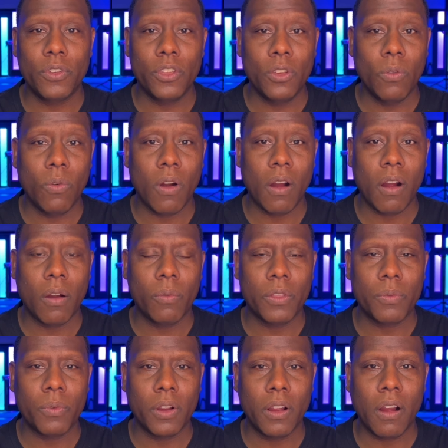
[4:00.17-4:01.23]
you are
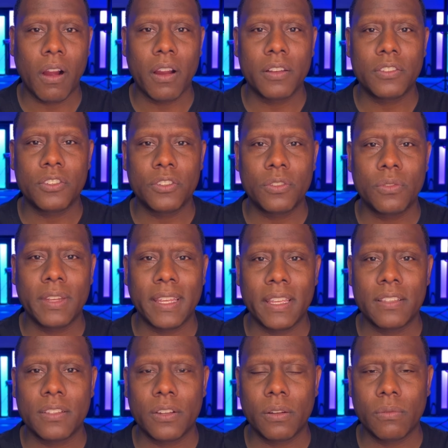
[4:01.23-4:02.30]
with regard to
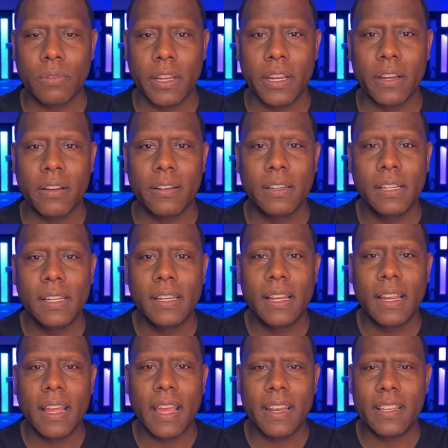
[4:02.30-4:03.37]
his career
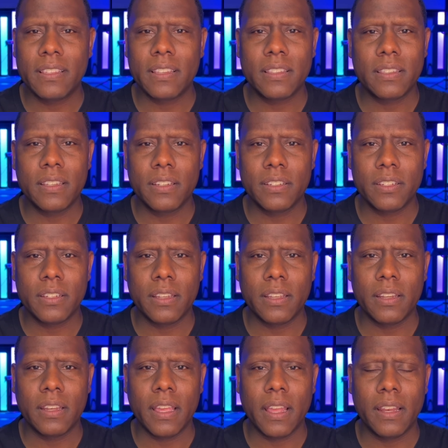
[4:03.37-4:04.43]
and his
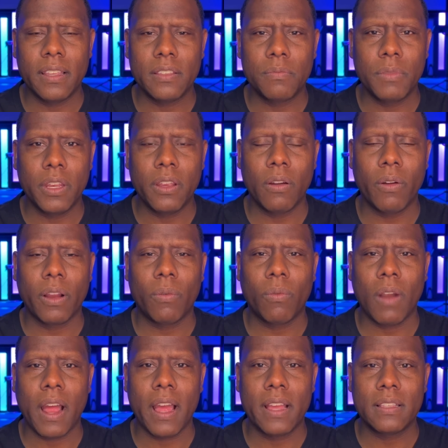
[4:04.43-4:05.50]
ascension and his meteoric
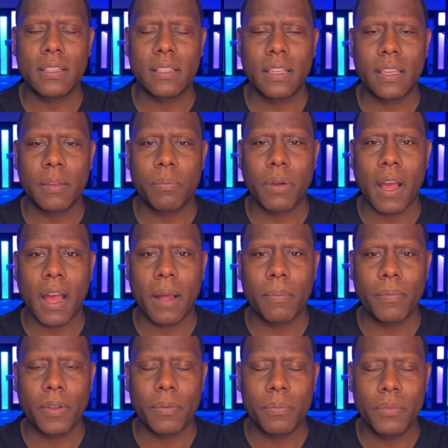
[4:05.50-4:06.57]
rise in the hip-hop
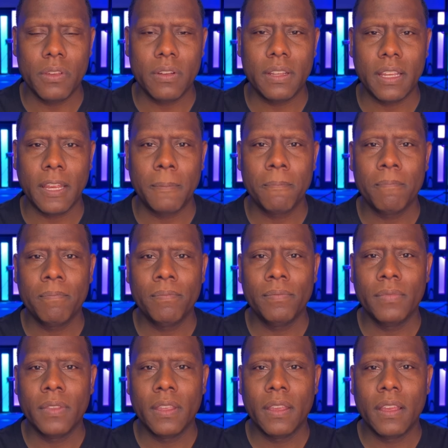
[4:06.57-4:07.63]
community,
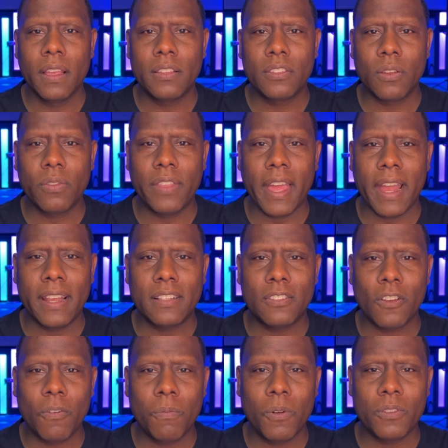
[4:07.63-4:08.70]
so that
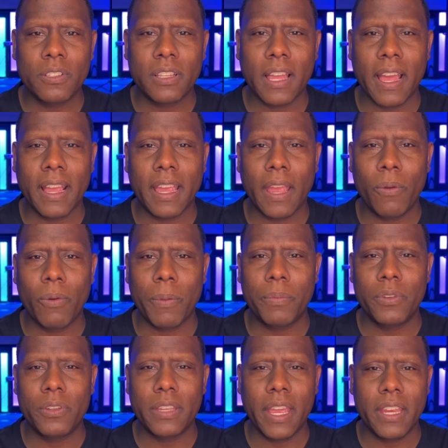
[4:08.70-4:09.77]
it's almost like a
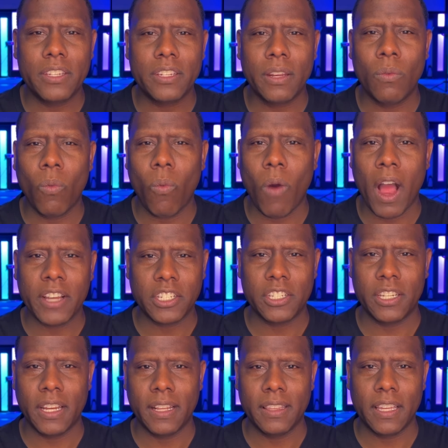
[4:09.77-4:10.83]
reputation
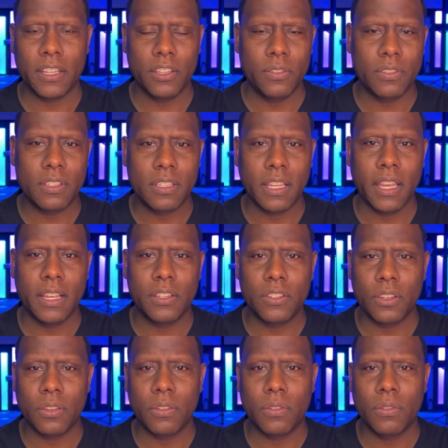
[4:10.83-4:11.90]
washing that you seek
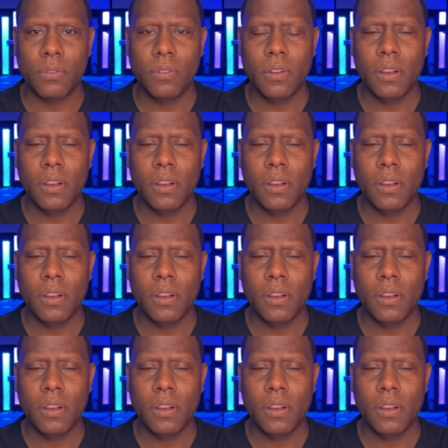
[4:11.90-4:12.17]
to